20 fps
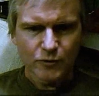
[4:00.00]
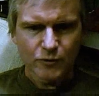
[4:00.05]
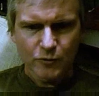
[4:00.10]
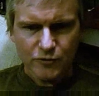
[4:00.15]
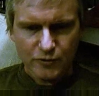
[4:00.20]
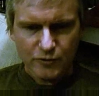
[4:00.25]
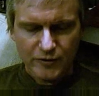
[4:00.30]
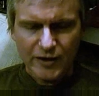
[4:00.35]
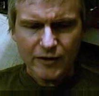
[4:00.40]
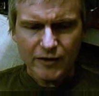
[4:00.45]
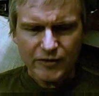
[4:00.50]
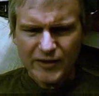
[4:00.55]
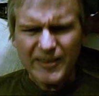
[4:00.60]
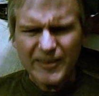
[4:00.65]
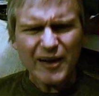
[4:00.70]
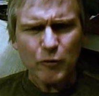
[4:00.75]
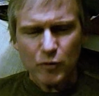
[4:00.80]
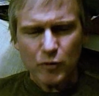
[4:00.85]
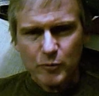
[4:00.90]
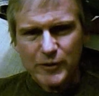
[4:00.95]
So
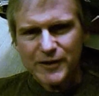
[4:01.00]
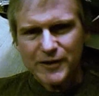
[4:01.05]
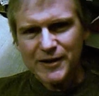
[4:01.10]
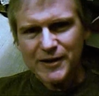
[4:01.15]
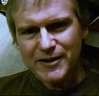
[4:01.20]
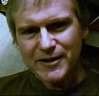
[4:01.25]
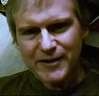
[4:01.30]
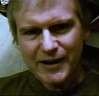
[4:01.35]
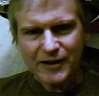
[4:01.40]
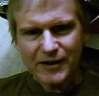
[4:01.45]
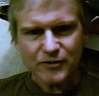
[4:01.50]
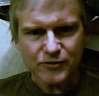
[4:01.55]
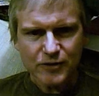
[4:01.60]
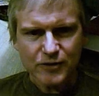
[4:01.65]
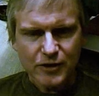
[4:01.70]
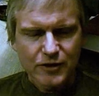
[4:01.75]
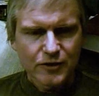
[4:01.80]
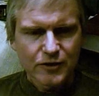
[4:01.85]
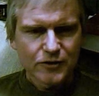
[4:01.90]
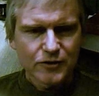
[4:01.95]
that would be kind of
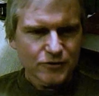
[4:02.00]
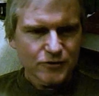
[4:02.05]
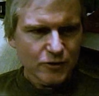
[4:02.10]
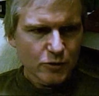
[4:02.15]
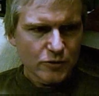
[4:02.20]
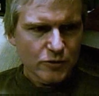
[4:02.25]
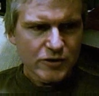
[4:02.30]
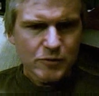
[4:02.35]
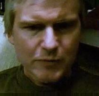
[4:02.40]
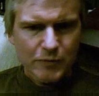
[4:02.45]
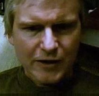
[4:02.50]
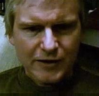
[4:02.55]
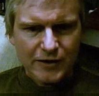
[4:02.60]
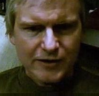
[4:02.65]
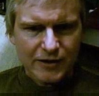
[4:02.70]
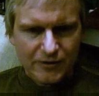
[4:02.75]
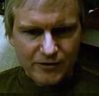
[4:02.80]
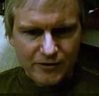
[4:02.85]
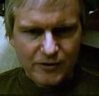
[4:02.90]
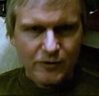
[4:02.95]
nice. So
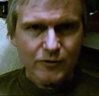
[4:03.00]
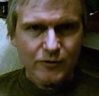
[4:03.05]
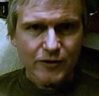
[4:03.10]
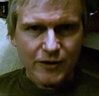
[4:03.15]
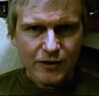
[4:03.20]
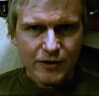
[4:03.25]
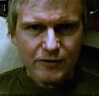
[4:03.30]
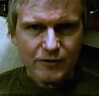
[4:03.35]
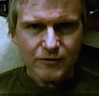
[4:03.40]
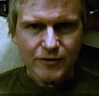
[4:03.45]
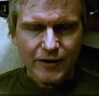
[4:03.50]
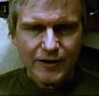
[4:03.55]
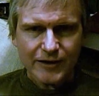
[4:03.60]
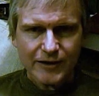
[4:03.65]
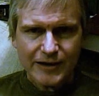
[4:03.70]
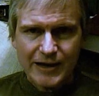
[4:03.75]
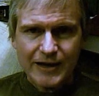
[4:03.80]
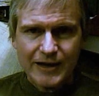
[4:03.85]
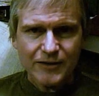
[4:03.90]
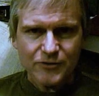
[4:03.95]
anybody out there
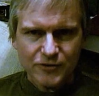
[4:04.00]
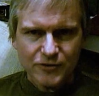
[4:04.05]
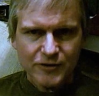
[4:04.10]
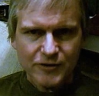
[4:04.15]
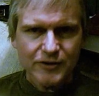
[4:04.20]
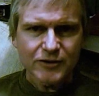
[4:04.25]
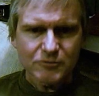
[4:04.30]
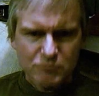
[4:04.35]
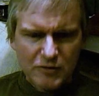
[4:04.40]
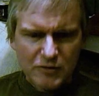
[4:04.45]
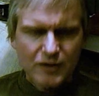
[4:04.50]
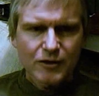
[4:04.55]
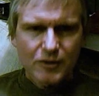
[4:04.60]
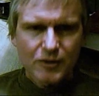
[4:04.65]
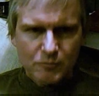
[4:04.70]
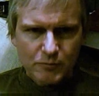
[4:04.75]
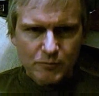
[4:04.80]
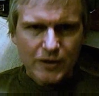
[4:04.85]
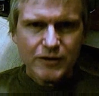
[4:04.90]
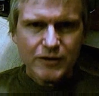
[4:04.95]
that can sing,
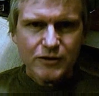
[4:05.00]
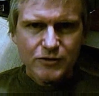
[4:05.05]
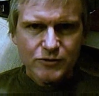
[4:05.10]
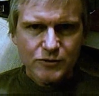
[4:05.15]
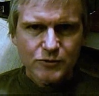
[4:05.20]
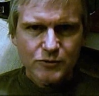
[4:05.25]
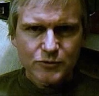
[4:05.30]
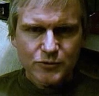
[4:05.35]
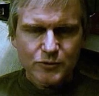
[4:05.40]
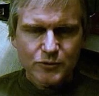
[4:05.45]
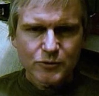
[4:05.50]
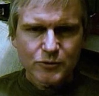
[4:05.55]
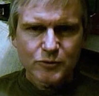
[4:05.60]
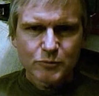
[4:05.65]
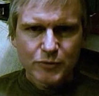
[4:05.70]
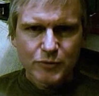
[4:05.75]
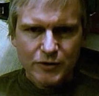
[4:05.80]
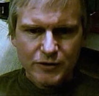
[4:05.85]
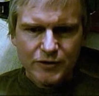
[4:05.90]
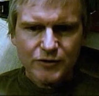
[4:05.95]
make a
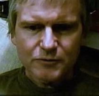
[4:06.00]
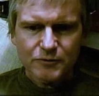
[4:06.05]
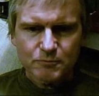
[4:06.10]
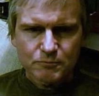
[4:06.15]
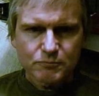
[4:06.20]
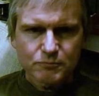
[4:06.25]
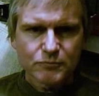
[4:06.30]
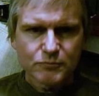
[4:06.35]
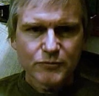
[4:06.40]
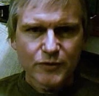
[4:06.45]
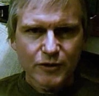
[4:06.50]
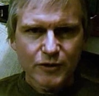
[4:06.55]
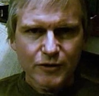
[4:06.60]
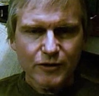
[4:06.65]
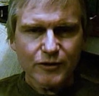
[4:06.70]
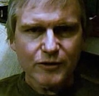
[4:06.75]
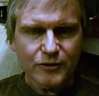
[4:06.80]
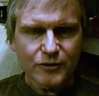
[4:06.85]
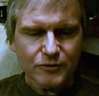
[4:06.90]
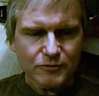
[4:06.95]
YouTube
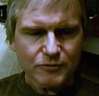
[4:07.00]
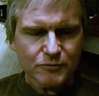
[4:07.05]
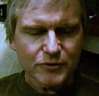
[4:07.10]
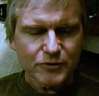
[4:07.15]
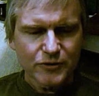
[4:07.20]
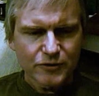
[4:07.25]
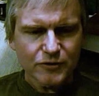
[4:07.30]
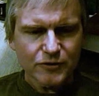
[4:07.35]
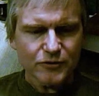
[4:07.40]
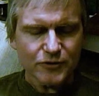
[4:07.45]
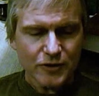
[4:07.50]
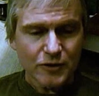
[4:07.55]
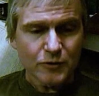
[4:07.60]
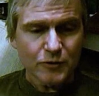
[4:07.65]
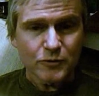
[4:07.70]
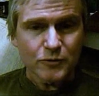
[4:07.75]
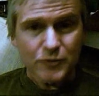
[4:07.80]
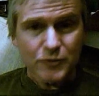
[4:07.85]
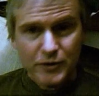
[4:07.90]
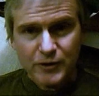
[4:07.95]

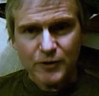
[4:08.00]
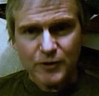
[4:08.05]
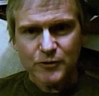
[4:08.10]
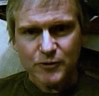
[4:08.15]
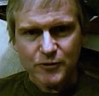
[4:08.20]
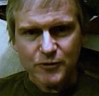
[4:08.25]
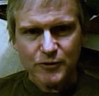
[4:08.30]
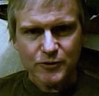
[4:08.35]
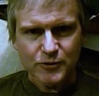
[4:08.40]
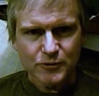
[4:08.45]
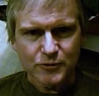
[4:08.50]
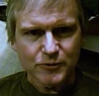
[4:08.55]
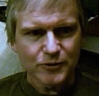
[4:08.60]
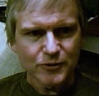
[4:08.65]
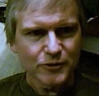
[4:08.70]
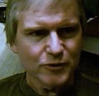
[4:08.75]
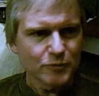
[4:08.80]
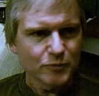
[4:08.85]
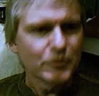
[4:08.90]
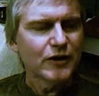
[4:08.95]
song geared to the
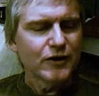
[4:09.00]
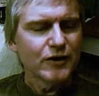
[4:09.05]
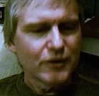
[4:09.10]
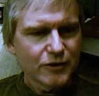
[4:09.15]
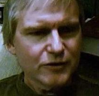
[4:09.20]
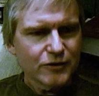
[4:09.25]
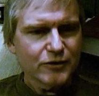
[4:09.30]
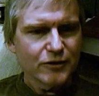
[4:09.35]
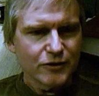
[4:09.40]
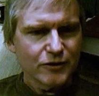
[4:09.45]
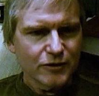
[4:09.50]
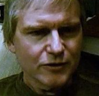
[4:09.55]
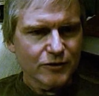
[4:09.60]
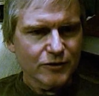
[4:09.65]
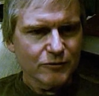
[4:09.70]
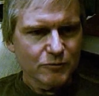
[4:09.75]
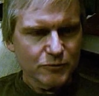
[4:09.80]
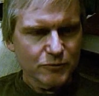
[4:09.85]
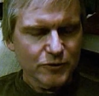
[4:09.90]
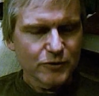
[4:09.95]
YouTube,
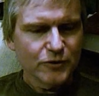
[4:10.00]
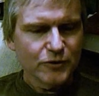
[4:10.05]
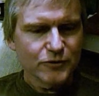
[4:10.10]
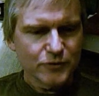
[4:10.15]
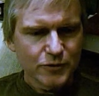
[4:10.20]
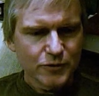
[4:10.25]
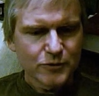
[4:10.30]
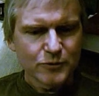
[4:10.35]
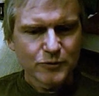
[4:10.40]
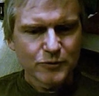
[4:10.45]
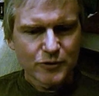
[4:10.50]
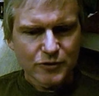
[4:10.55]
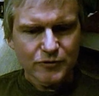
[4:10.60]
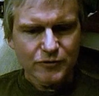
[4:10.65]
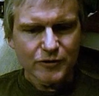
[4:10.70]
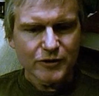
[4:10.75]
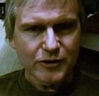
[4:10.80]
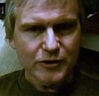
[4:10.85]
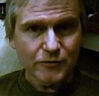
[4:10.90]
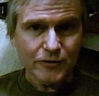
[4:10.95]
to the tune
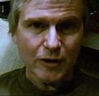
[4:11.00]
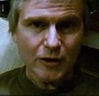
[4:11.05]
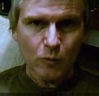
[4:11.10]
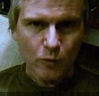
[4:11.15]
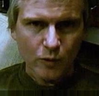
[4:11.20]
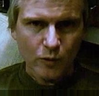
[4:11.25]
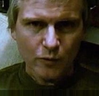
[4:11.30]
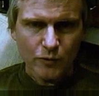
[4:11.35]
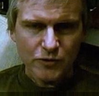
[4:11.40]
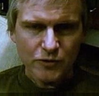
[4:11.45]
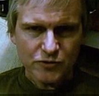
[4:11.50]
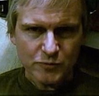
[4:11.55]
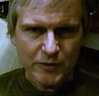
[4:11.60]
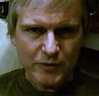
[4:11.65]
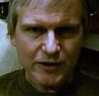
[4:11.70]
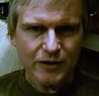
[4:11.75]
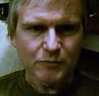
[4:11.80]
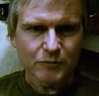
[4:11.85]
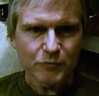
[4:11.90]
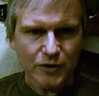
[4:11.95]
of If I Were a Rich
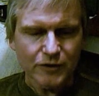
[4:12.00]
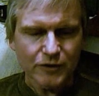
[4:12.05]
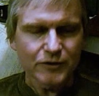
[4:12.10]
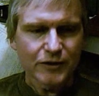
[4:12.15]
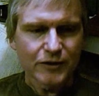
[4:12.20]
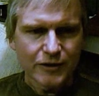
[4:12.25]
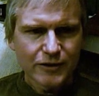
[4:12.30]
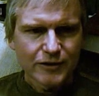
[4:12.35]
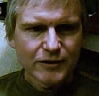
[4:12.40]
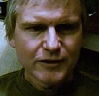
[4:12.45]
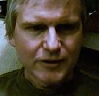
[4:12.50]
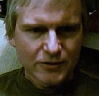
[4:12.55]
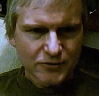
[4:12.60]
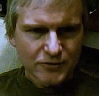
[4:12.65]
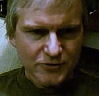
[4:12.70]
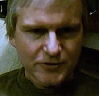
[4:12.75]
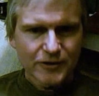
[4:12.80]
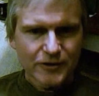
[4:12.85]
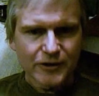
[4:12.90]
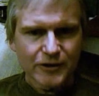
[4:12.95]
Man, but
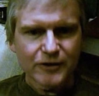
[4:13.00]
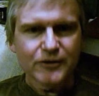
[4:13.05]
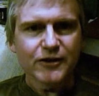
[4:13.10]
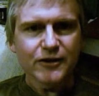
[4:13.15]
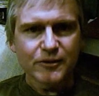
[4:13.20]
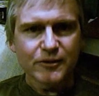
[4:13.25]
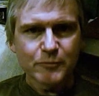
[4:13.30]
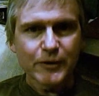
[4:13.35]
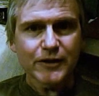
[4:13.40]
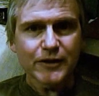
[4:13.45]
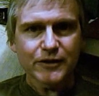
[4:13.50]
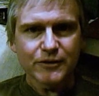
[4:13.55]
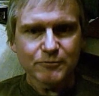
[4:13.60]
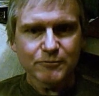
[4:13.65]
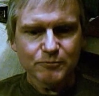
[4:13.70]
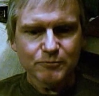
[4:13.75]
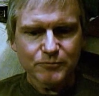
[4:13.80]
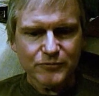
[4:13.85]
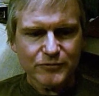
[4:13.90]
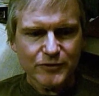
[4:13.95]
instead make
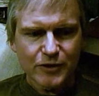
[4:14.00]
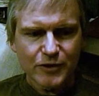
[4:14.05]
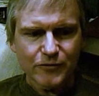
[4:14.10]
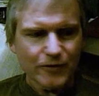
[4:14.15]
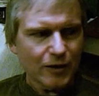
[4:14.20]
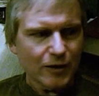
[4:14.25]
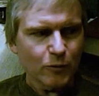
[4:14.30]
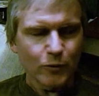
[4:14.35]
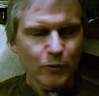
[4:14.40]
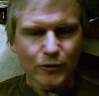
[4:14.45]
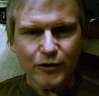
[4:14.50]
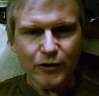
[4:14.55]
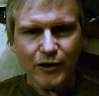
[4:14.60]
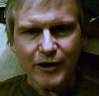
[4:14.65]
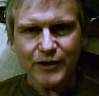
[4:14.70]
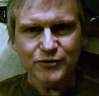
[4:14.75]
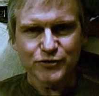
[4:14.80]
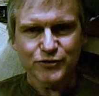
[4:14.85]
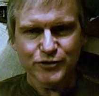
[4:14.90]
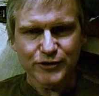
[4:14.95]
it If I Were a
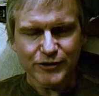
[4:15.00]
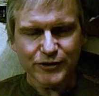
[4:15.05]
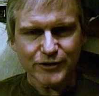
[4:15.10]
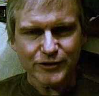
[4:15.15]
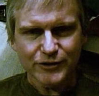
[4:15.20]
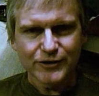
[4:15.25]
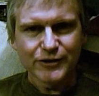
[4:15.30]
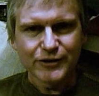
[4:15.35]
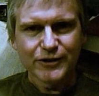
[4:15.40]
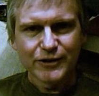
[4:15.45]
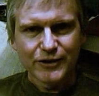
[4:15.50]
Hot Chick.